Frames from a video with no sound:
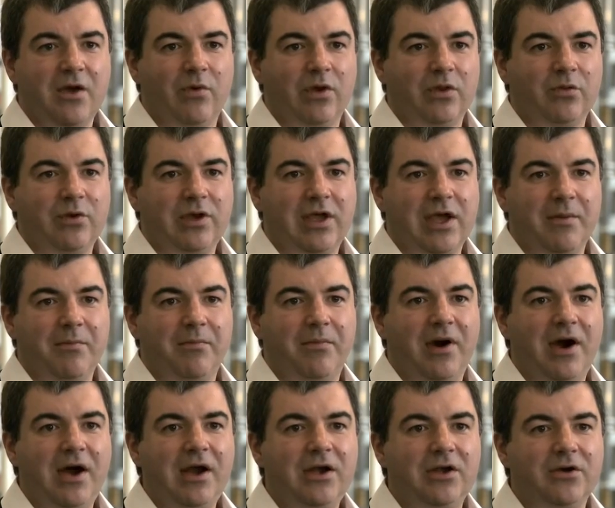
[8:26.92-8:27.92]
When we
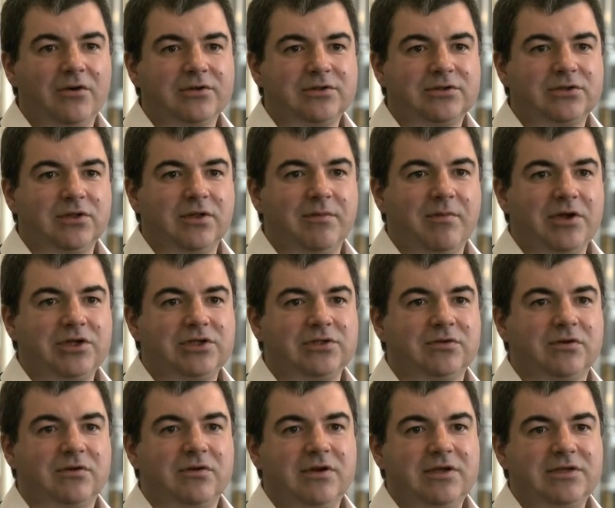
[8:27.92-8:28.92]
combine those two
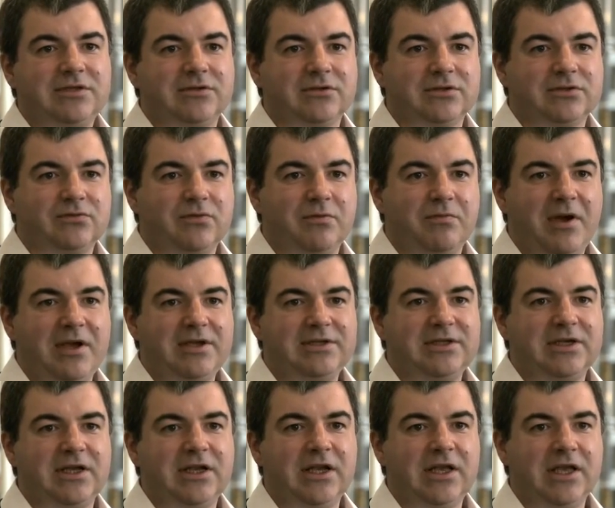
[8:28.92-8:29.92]
dimensional crystals, we
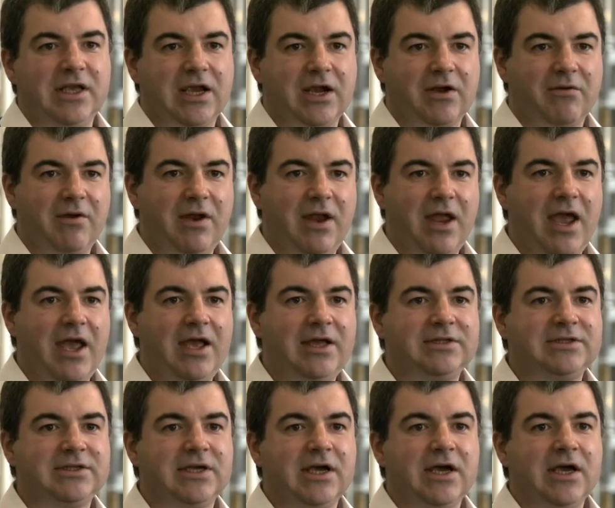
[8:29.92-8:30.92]
basically
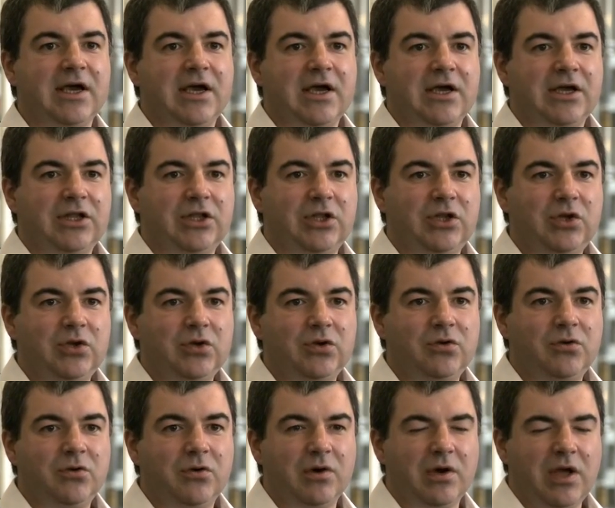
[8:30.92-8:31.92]
create
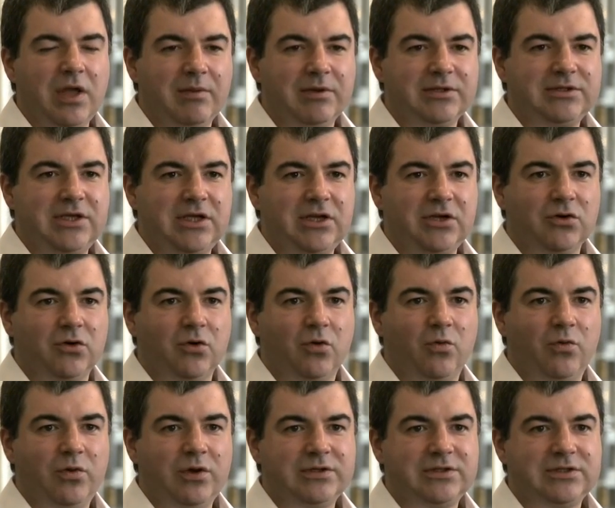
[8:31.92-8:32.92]
new material
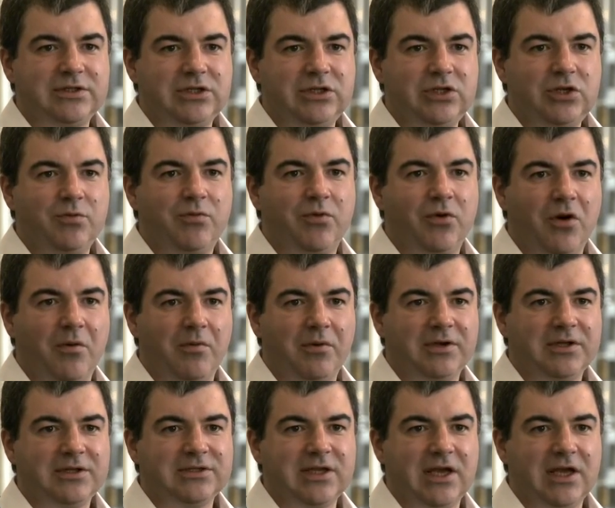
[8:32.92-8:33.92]
with new
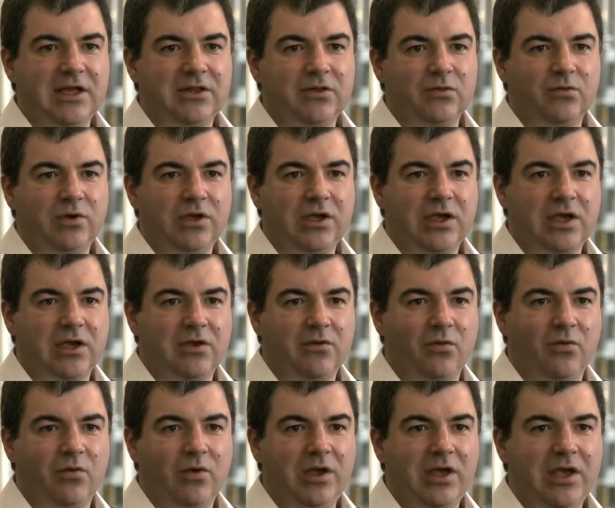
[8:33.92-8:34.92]
properties and we,
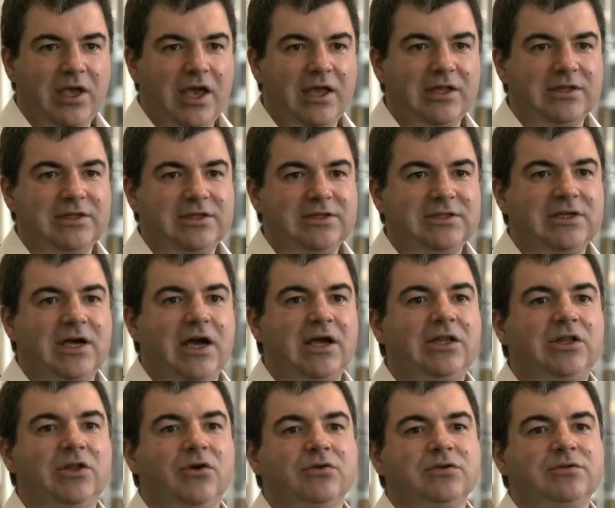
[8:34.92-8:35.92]
we can
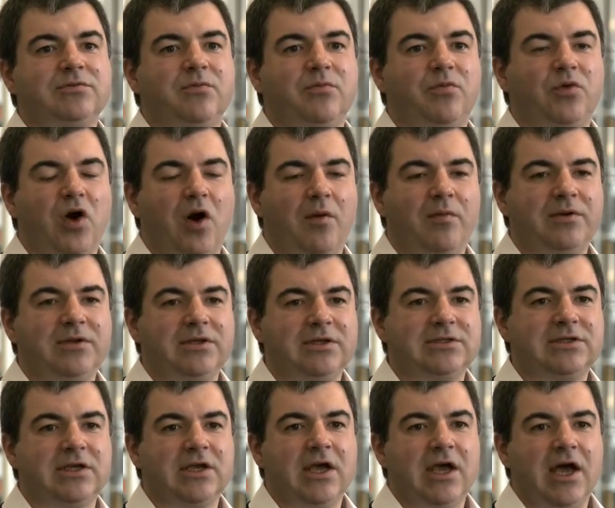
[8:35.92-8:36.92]
design those
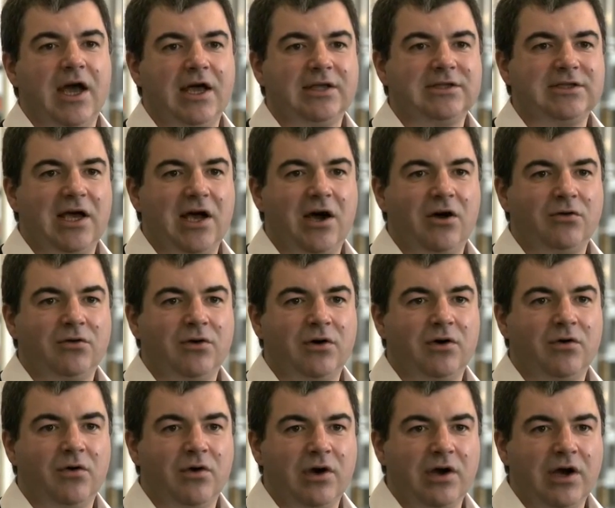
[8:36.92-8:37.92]
properties at
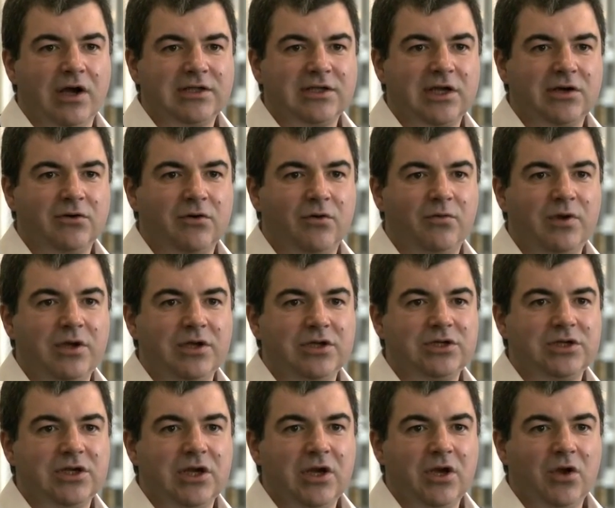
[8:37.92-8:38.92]
our, at our
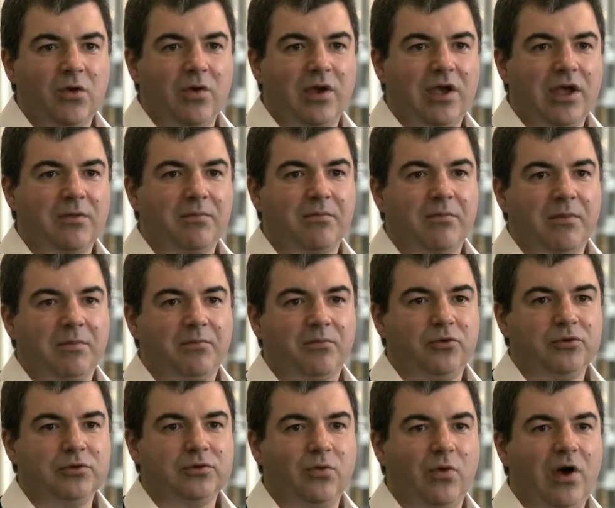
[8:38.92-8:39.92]
wish. We can
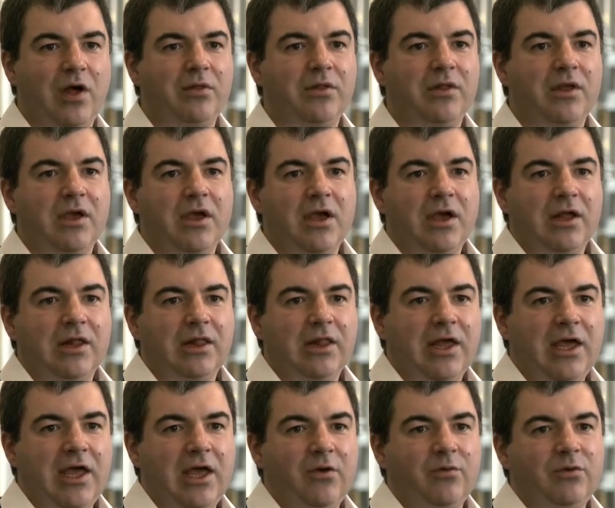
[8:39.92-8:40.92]
put one
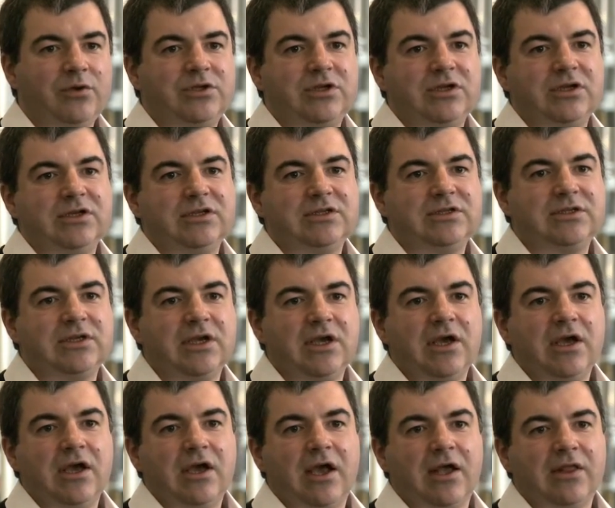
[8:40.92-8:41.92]
layer which is
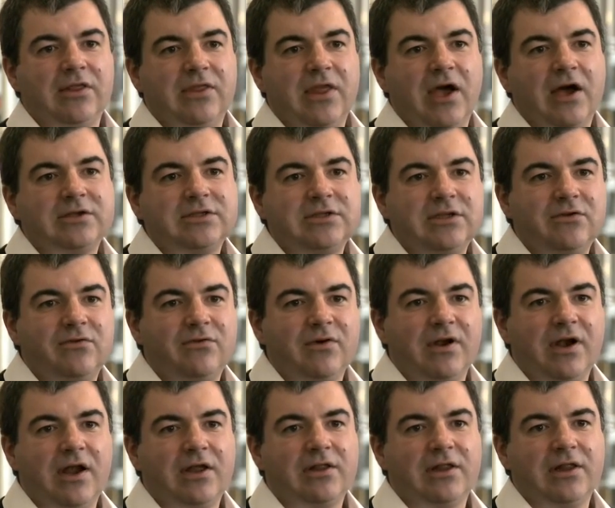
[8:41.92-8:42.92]
conductive,
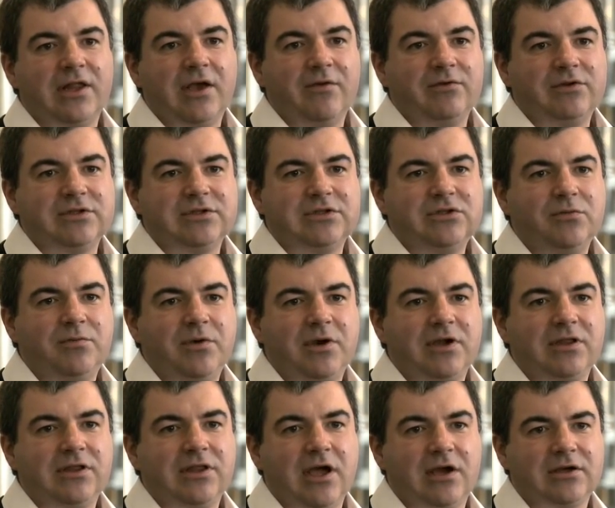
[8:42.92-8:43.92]
another layer which is
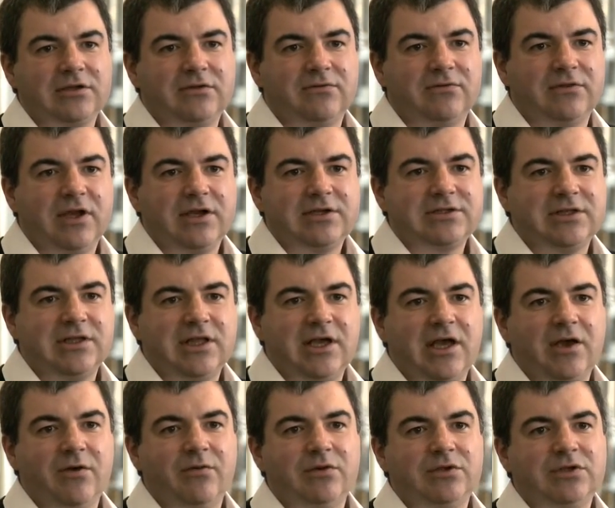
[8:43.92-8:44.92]
superconductive, next
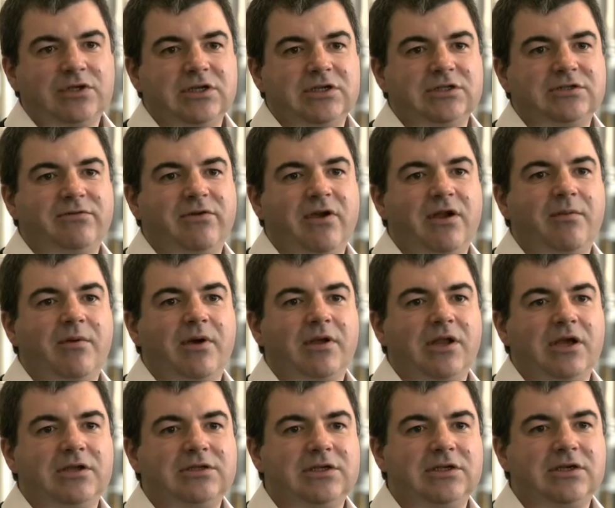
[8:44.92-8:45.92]
layer which is
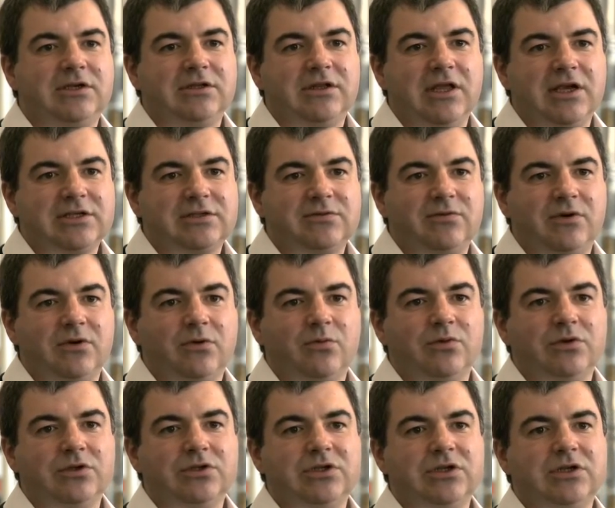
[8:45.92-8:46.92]
ferromagnetic, next
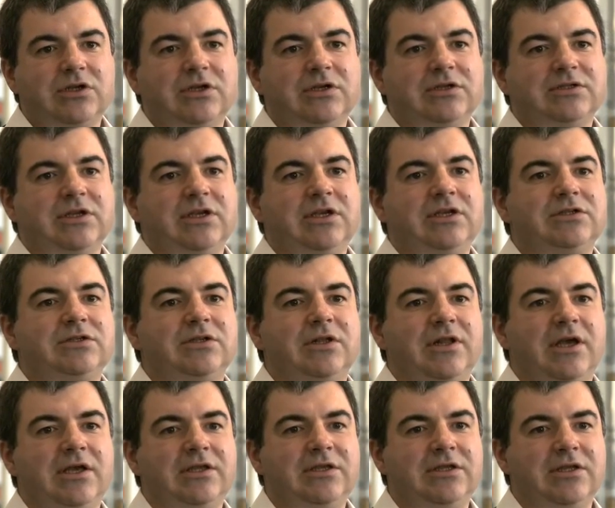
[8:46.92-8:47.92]
one which is
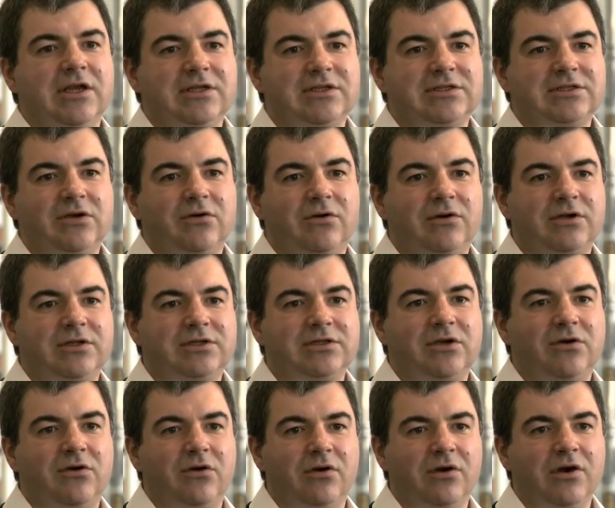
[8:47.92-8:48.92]
insulating and so on and
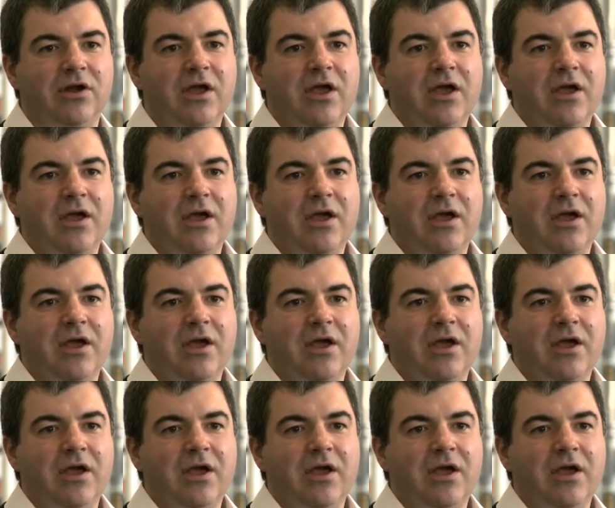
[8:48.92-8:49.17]
so on.